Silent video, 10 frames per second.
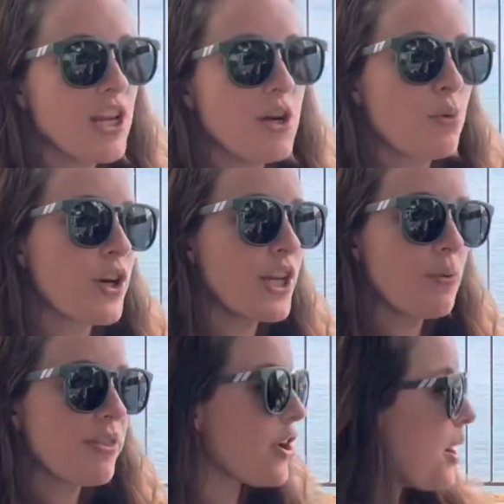and working
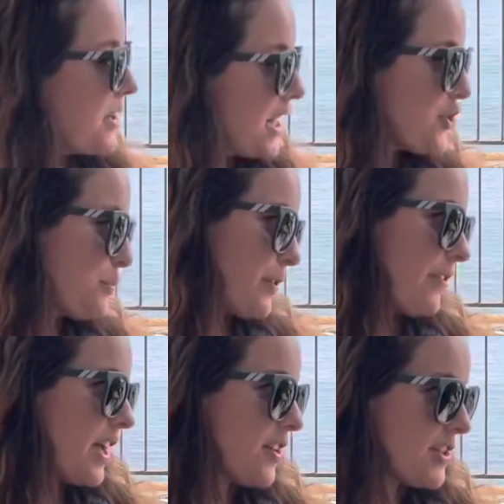with accommodation
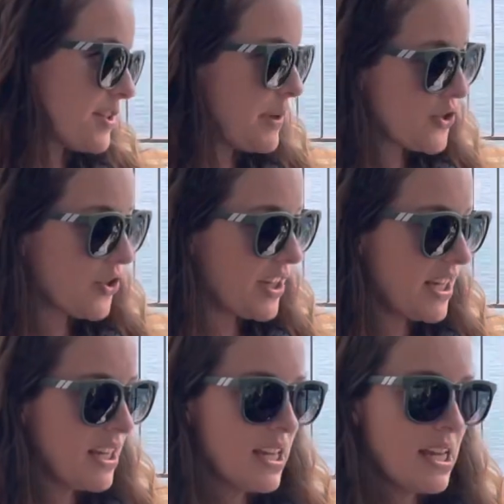providers especially,
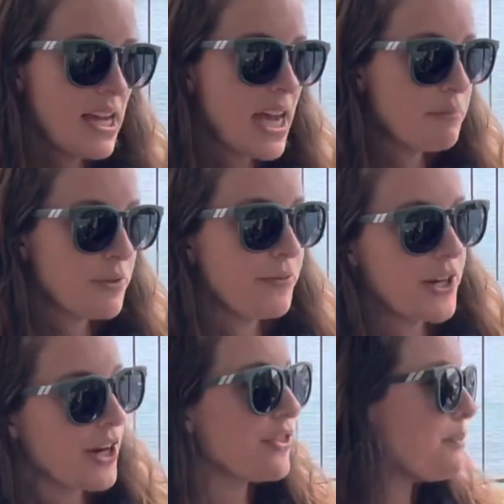to
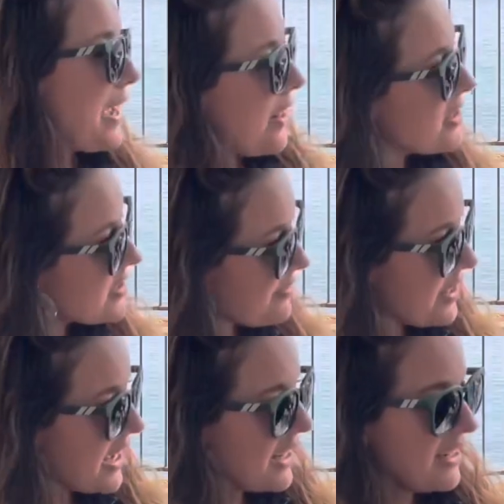figure out the balance of
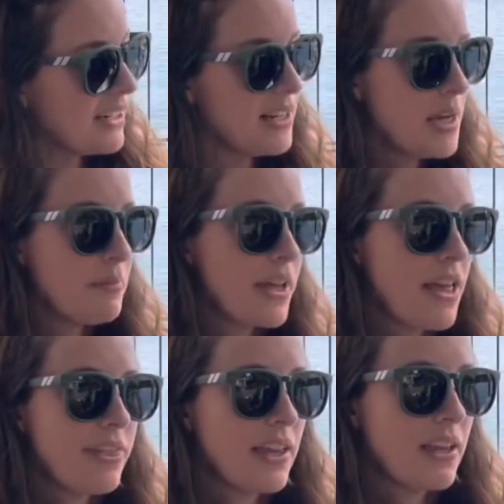that. But I
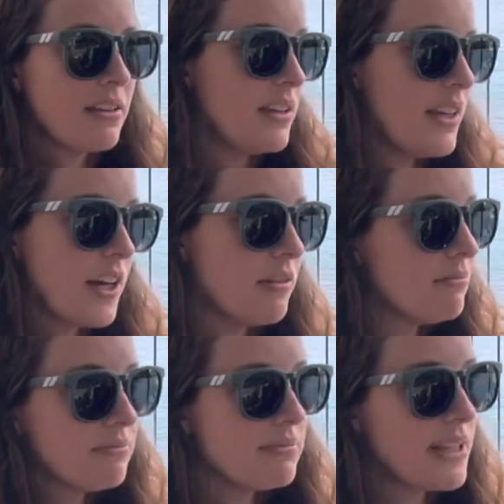think
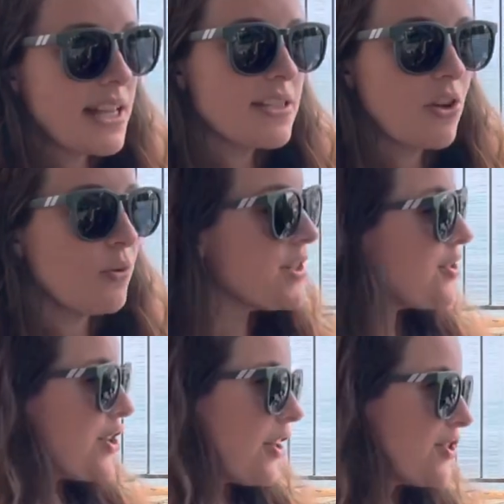that's always a
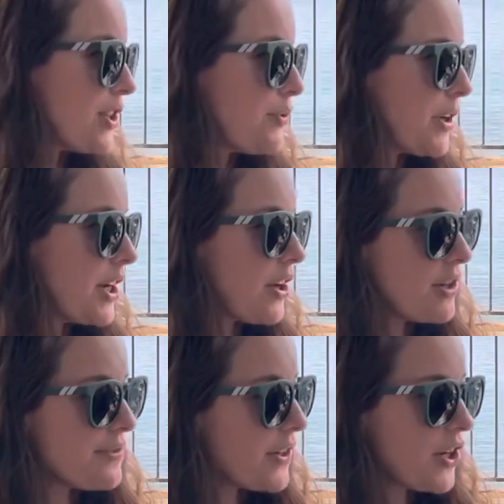challenge anywhere you go,
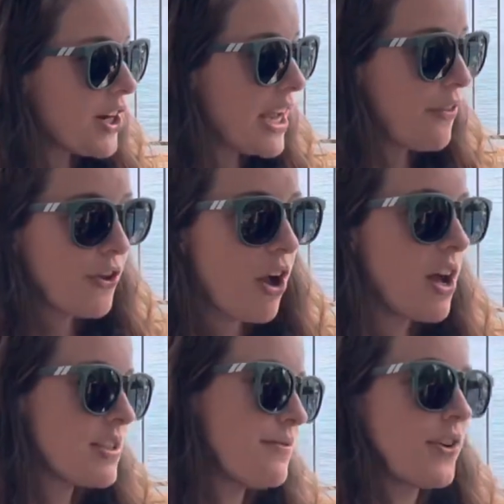is figuring out the
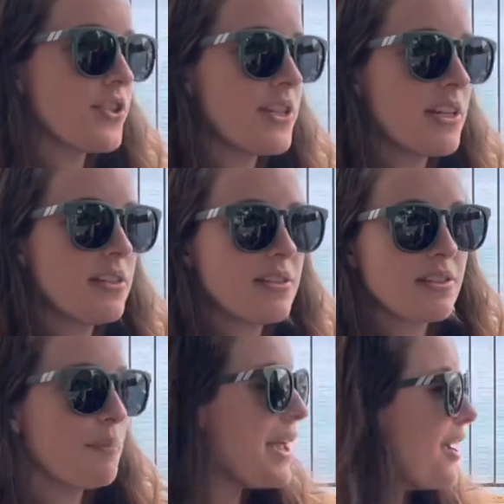cost versus
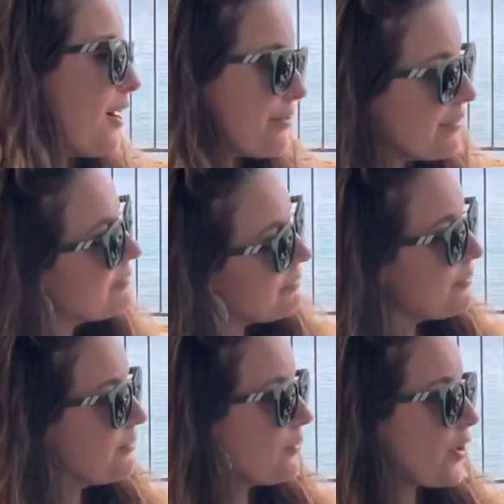the payoff.
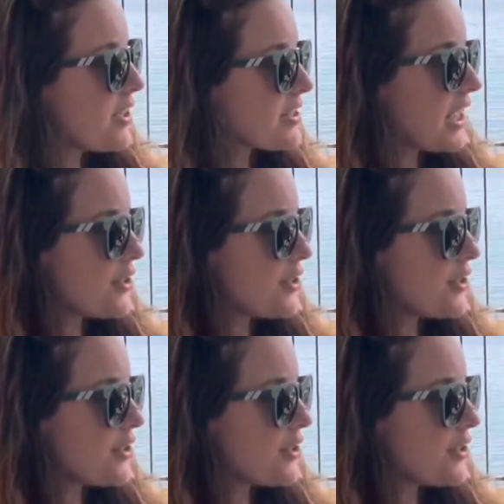for this kind of